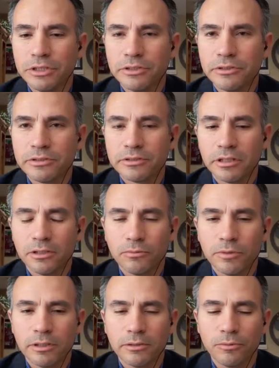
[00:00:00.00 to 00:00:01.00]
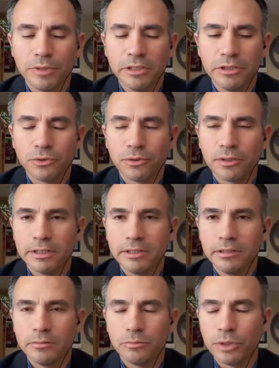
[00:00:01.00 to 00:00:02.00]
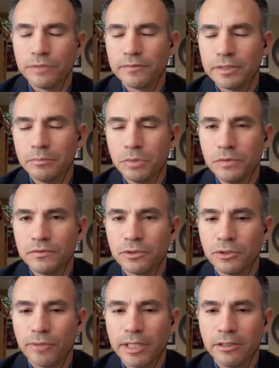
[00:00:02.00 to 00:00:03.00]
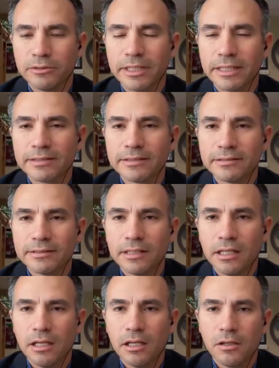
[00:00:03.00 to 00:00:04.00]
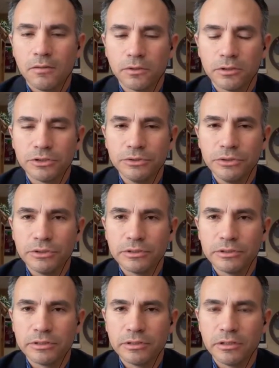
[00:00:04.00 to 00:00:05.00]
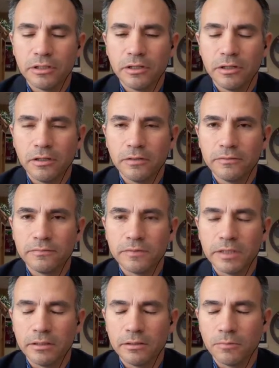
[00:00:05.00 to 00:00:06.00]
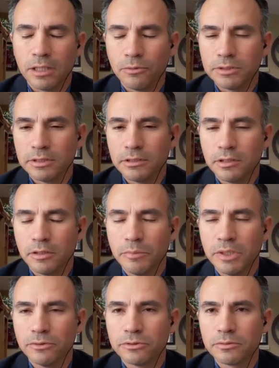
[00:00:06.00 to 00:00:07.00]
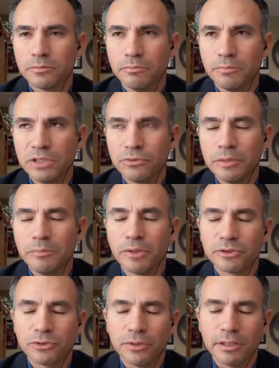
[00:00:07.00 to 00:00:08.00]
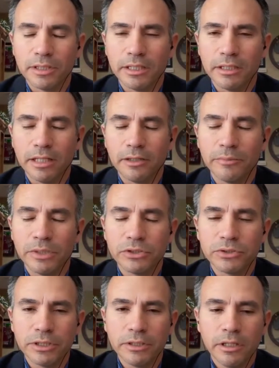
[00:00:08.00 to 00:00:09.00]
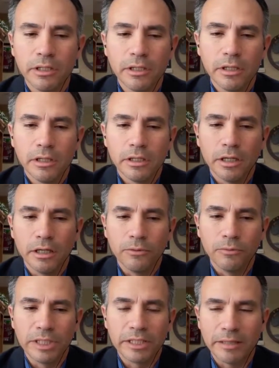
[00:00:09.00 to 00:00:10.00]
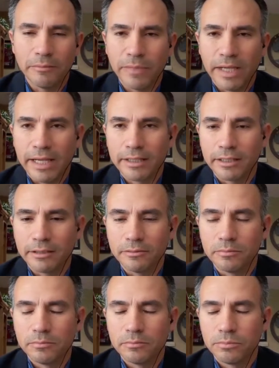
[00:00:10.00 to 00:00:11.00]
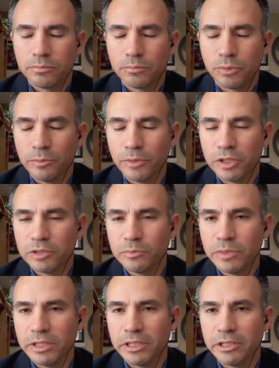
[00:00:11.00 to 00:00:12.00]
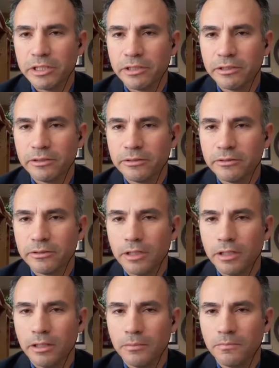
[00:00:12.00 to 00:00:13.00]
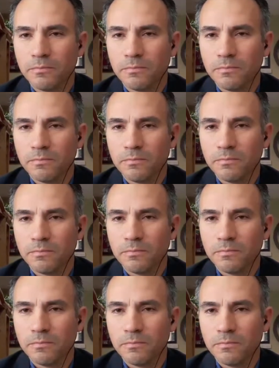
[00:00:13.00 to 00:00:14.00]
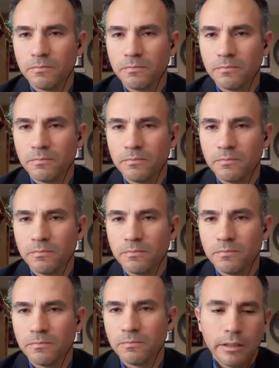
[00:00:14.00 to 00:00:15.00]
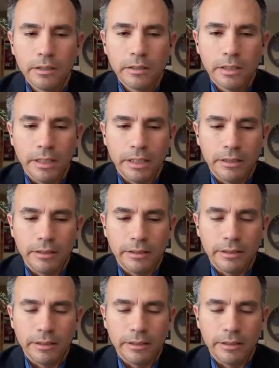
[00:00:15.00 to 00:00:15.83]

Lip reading: years, where we briefly moved to Laredo, Texas, for 2 years when I was in between middle school and elementary. We came back and pretty much been here all my life from that point. And